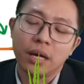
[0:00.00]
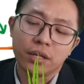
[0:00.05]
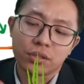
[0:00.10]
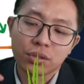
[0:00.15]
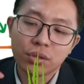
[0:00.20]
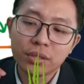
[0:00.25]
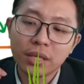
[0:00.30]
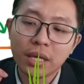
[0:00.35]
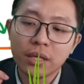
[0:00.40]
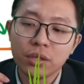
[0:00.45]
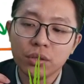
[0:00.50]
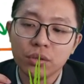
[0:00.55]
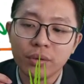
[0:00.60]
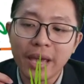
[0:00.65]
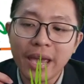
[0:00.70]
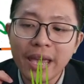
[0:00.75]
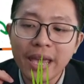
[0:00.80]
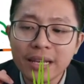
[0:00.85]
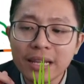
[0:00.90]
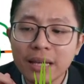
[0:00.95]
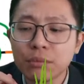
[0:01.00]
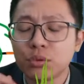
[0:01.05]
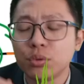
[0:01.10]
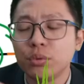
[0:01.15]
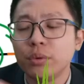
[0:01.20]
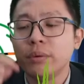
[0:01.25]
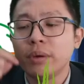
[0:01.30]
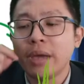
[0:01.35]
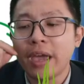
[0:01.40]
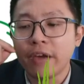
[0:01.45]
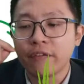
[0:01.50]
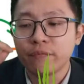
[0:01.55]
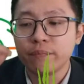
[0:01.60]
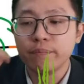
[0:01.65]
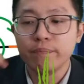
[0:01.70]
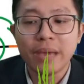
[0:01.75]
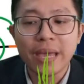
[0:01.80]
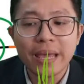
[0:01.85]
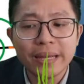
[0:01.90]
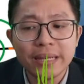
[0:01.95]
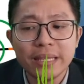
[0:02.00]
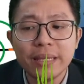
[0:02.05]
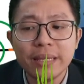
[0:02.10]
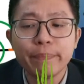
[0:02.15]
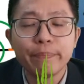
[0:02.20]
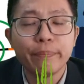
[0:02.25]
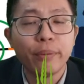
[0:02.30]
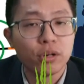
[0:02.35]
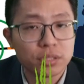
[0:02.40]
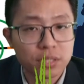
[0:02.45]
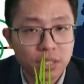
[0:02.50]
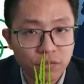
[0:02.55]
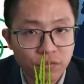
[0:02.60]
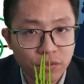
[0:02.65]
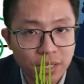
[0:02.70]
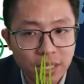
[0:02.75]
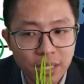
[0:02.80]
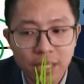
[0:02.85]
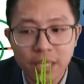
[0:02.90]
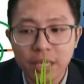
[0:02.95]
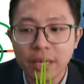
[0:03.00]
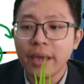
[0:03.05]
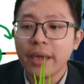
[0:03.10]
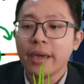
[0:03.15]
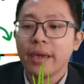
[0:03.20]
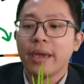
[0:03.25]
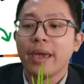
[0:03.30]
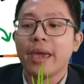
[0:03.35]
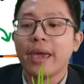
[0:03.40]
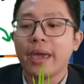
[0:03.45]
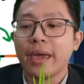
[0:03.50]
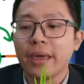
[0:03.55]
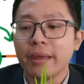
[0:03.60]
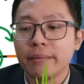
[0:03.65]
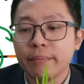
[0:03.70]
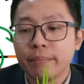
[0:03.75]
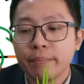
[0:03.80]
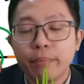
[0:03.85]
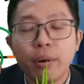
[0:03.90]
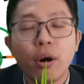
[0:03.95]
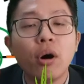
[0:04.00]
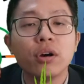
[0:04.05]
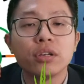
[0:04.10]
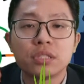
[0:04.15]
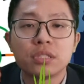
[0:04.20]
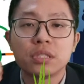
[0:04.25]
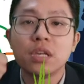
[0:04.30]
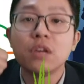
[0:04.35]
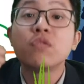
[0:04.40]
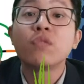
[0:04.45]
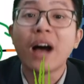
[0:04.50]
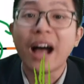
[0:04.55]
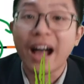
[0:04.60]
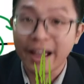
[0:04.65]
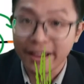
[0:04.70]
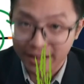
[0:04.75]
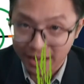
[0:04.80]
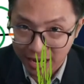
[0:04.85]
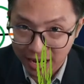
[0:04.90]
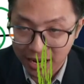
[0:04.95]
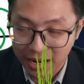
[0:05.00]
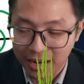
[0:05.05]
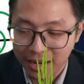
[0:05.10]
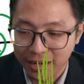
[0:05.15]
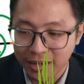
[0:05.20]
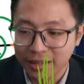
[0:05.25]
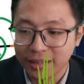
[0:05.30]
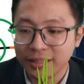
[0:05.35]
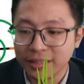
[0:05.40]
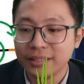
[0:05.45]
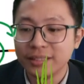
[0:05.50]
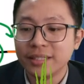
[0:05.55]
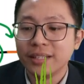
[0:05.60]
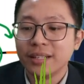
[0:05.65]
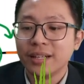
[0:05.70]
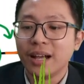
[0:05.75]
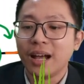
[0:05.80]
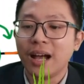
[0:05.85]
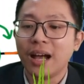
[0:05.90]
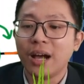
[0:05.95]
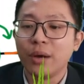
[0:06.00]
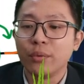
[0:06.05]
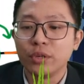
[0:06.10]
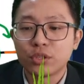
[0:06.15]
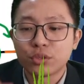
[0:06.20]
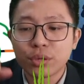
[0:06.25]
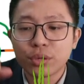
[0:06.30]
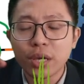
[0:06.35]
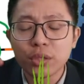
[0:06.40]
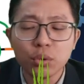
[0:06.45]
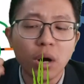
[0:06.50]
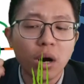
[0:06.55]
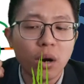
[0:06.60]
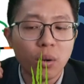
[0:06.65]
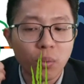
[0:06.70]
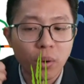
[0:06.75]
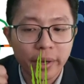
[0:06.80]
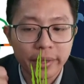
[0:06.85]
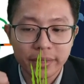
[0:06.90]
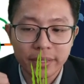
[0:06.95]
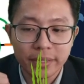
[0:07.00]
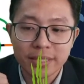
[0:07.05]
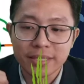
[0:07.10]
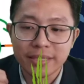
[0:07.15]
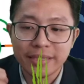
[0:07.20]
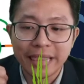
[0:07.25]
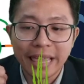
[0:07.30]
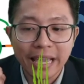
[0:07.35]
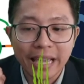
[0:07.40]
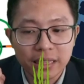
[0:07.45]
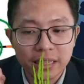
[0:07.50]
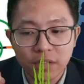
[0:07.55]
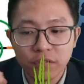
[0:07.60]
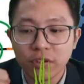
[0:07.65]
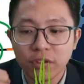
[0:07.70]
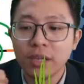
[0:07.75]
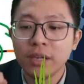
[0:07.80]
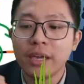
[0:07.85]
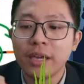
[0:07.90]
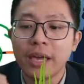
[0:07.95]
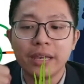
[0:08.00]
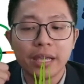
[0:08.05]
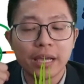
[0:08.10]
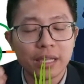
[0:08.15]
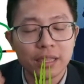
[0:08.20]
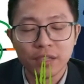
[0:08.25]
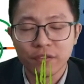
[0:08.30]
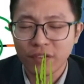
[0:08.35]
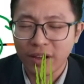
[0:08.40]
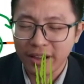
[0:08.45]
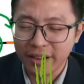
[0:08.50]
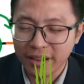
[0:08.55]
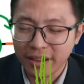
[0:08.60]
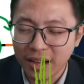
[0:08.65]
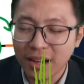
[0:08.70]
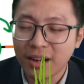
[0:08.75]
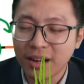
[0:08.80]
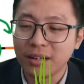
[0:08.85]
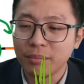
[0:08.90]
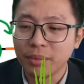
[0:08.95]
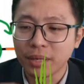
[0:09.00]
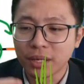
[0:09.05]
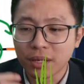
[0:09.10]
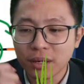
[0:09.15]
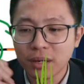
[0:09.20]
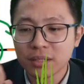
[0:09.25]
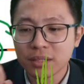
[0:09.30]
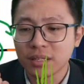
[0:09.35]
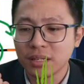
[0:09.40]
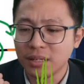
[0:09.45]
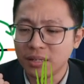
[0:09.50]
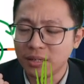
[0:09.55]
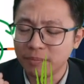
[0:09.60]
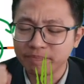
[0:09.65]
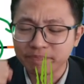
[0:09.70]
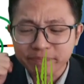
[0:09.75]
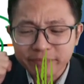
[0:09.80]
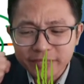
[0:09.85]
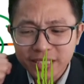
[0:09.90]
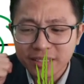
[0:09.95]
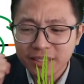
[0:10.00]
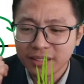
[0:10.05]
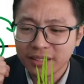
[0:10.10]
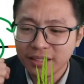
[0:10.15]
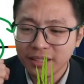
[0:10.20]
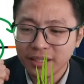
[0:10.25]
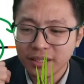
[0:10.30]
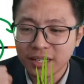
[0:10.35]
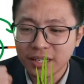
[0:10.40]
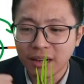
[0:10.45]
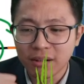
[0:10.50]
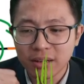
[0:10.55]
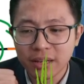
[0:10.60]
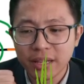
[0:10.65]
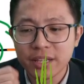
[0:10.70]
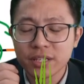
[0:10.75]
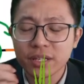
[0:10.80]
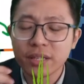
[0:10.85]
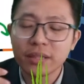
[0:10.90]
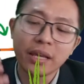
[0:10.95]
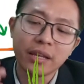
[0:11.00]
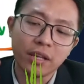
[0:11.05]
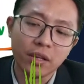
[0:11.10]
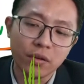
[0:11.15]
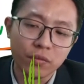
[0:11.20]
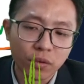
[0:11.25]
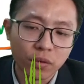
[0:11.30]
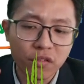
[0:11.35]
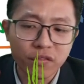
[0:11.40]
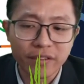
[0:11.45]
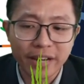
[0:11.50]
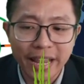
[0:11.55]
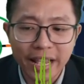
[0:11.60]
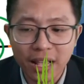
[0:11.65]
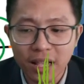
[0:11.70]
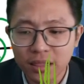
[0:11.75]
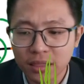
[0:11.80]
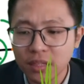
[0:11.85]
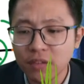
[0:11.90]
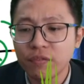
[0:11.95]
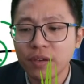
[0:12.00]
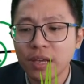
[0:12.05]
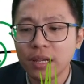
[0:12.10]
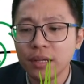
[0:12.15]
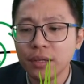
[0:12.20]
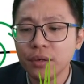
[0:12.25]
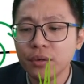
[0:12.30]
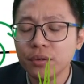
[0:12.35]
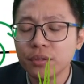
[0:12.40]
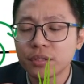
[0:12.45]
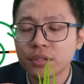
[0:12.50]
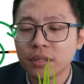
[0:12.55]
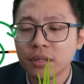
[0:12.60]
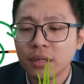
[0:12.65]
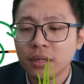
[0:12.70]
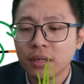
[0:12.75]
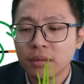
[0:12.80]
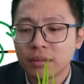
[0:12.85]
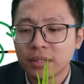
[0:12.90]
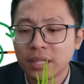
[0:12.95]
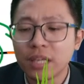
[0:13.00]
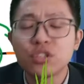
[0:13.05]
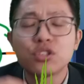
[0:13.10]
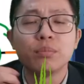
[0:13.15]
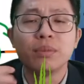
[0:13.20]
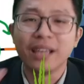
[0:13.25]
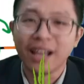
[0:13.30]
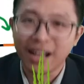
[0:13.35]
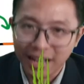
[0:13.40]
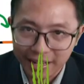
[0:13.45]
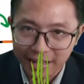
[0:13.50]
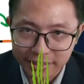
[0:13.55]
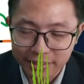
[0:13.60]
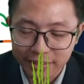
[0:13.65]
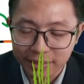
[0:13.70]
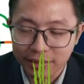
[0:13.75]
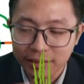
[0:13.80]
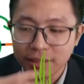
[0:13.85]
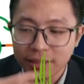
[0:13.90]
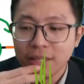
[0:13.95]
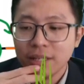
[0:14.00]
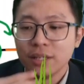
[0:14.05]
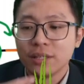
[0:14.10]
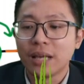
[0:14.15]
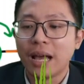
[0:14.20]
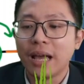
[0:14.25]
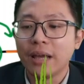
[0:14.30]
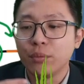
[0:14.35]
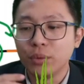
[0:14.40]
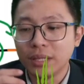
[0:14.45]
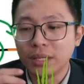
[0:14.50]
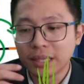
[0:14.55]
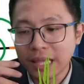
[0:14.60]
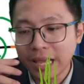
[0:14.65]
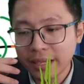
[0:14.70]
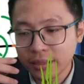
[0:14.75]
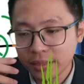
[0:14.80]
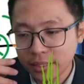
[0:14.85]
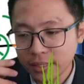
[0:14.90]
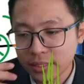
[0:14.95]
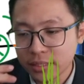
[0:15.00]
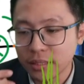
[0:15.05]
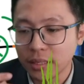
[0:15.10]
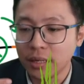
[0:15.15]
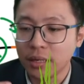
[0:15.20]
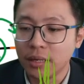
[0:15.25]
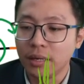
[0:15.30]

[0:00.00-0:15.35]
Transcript: so that you end up to have many positive E and positive IR. We try to avoid this negative E and negative IR, because calculation that involve negative values tends to be harder. We like this